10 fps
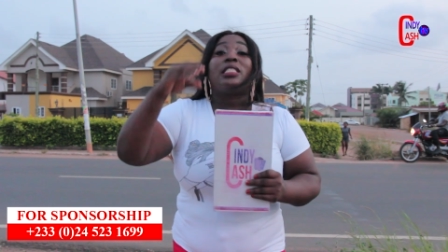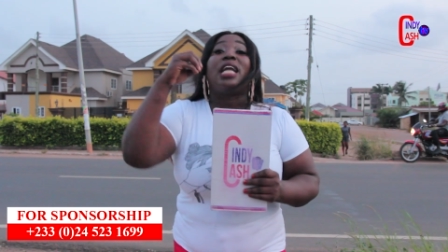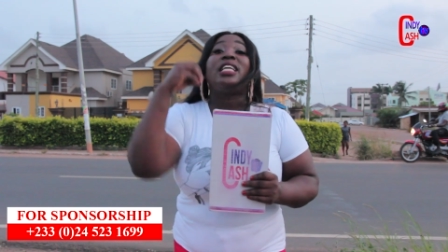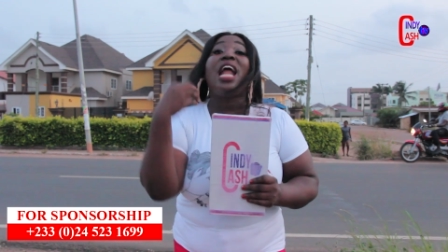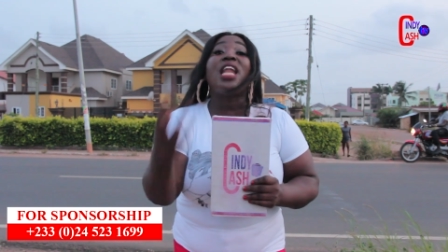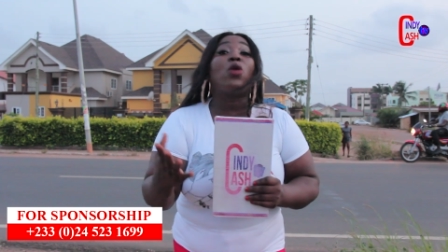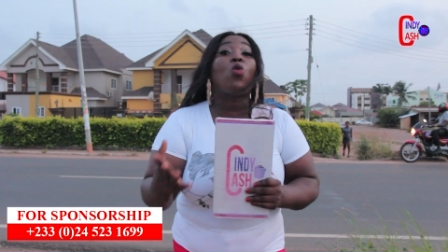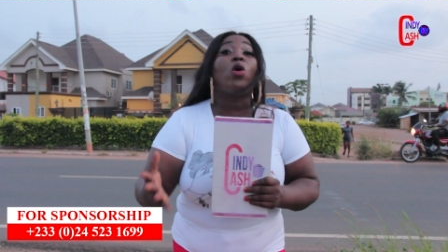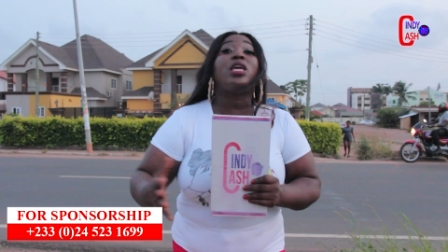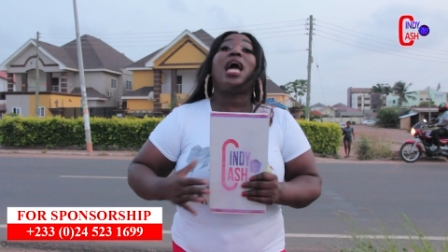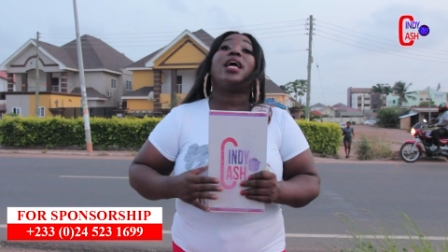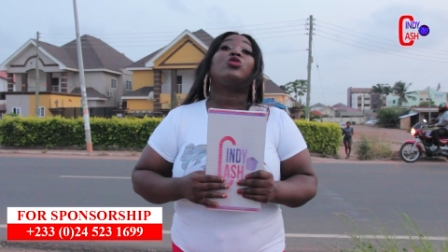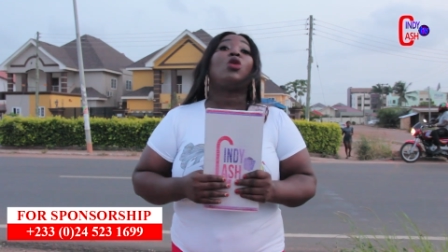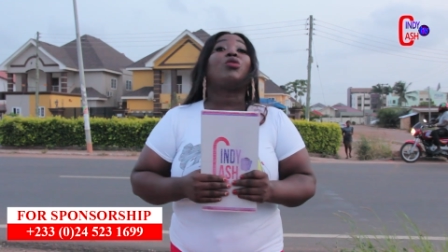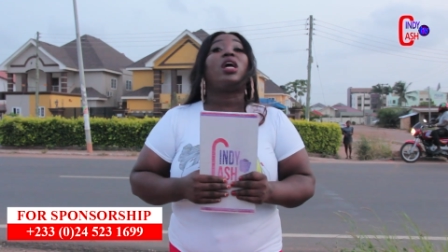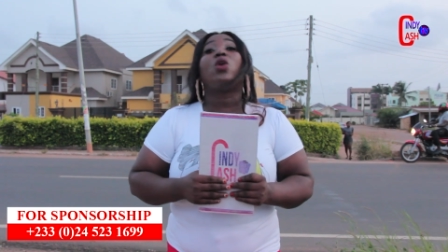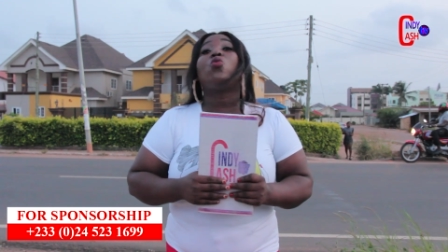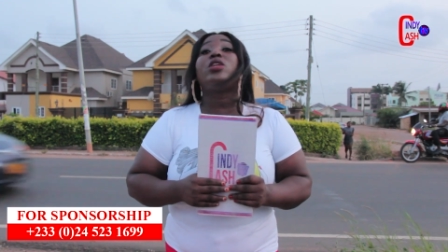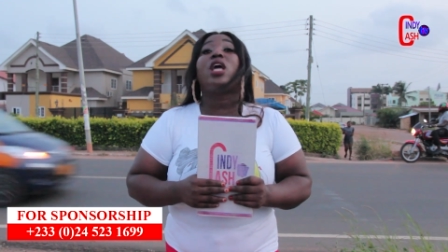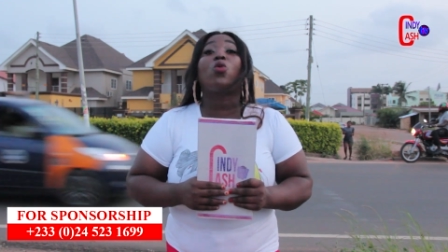Sadia Nako, Yaya to a cry, a
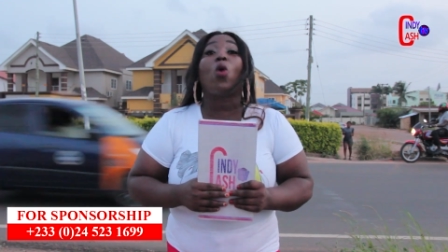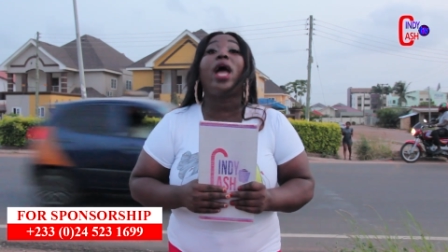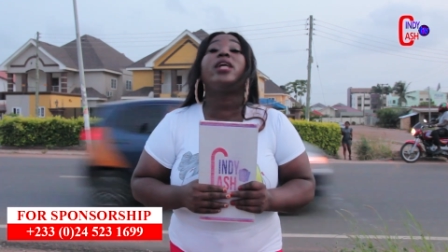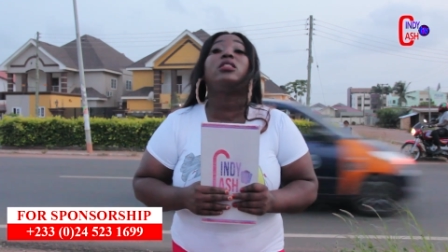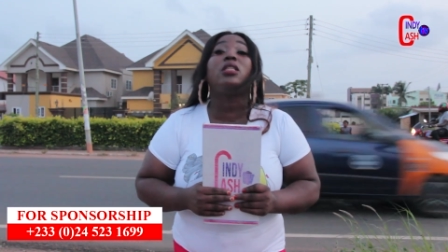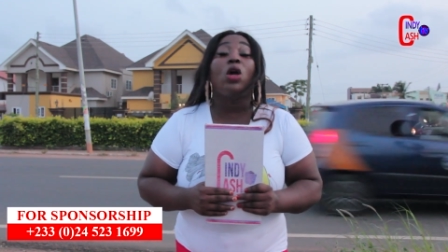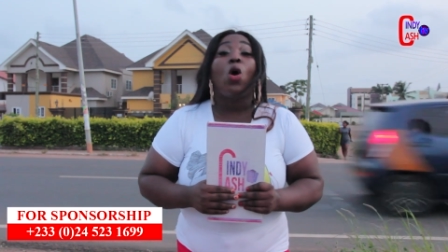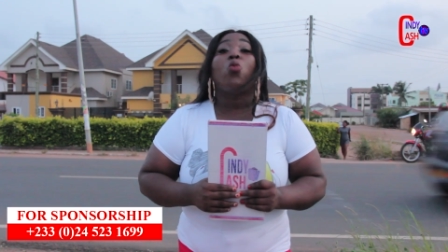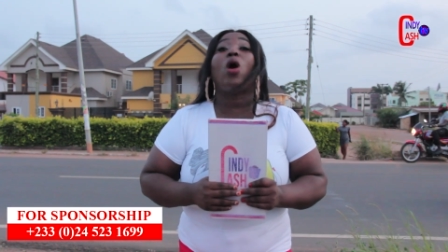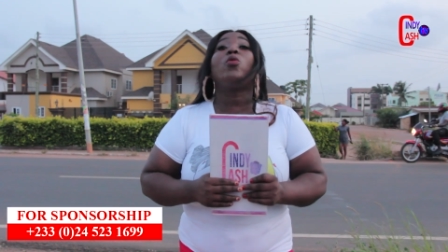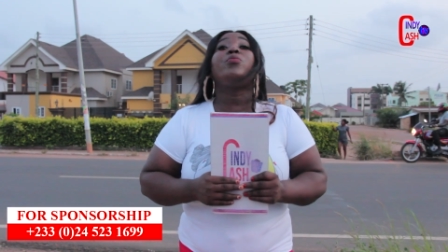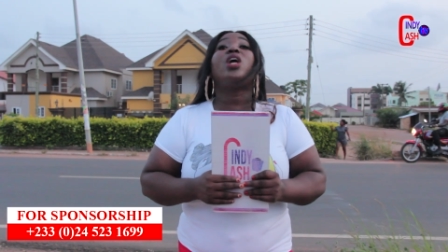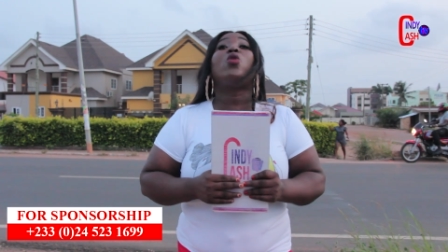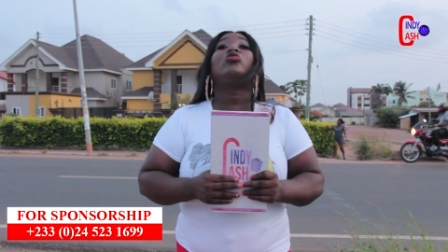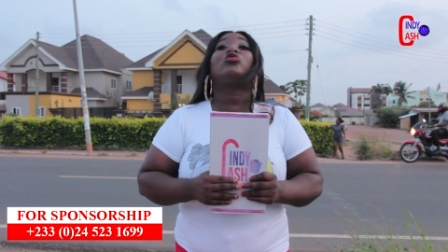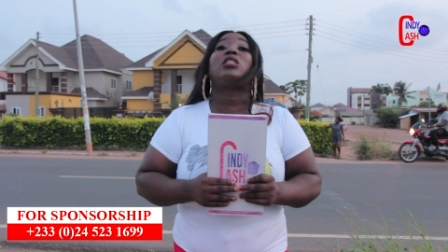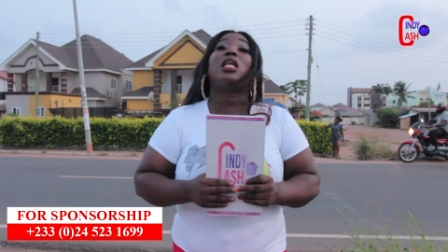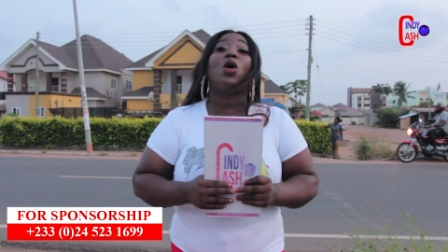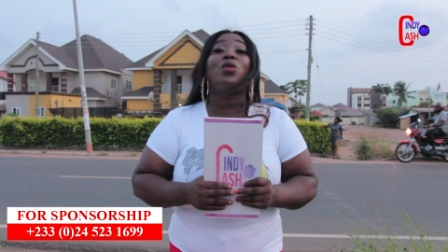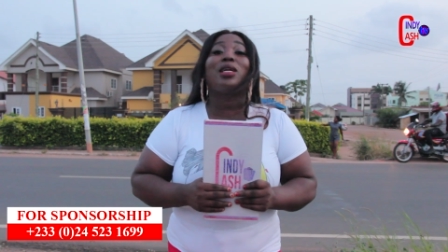woody echo, and see one will be a who
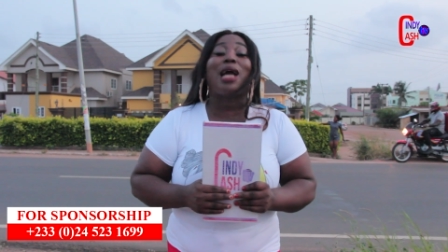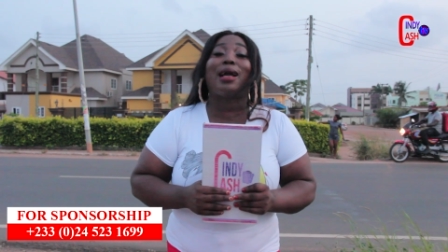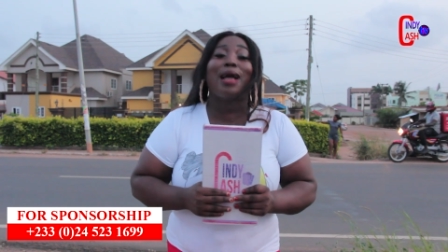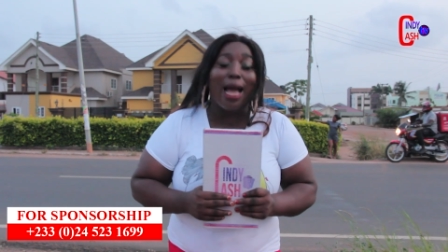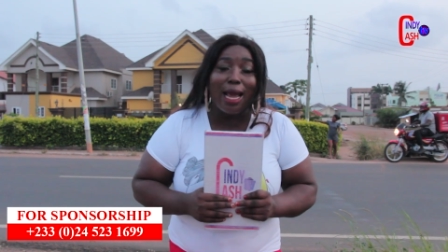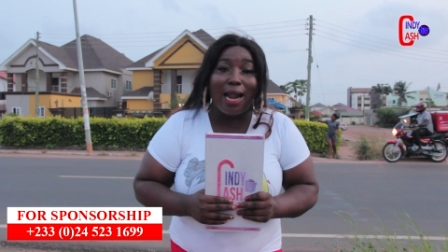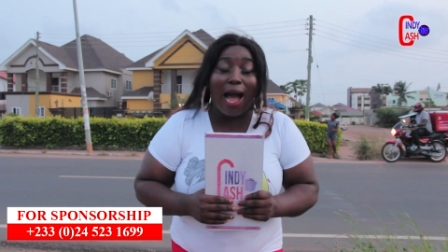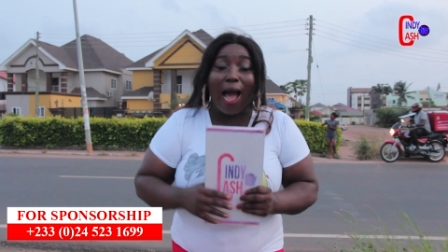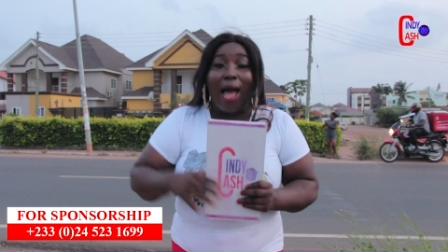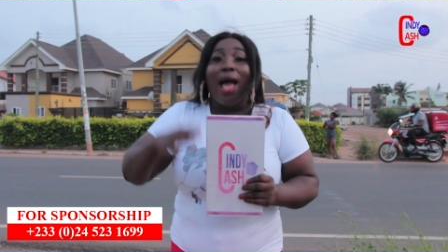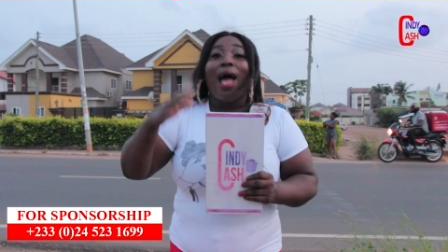send a woody cacayana.